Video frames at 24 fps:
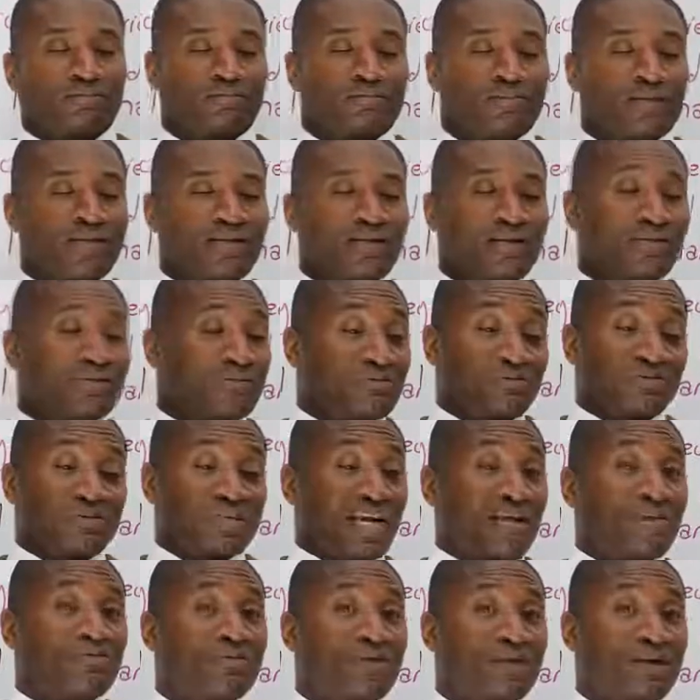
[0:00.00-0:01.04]
Make it
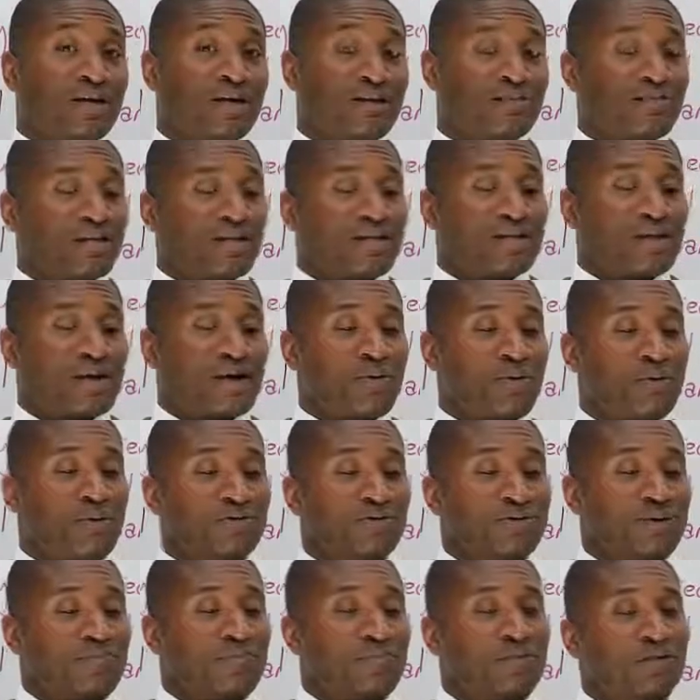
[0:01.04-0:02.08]
same thing, but now it will
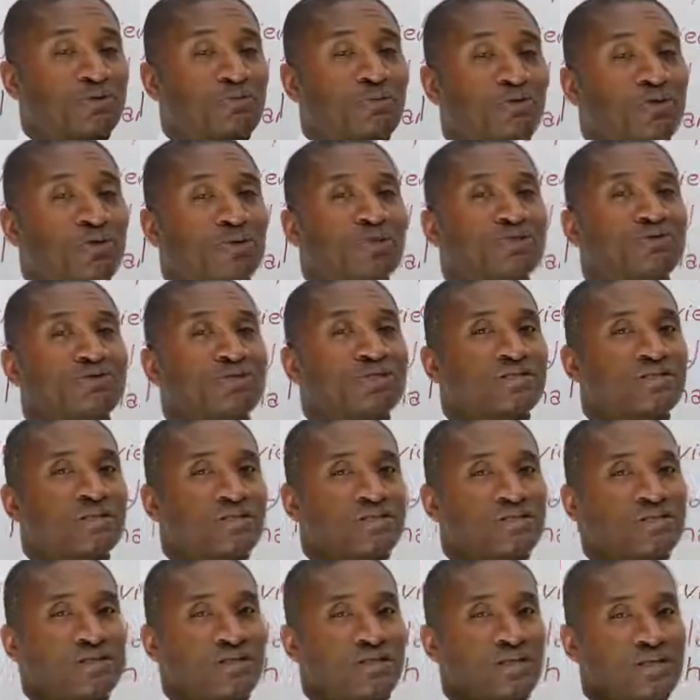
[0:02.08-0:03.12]
sound much more
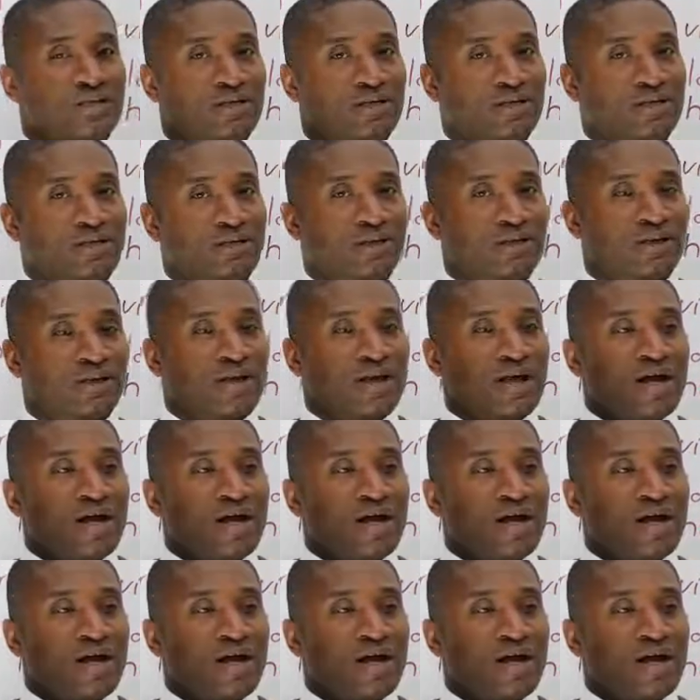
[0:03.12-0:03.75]
interesting to the ear.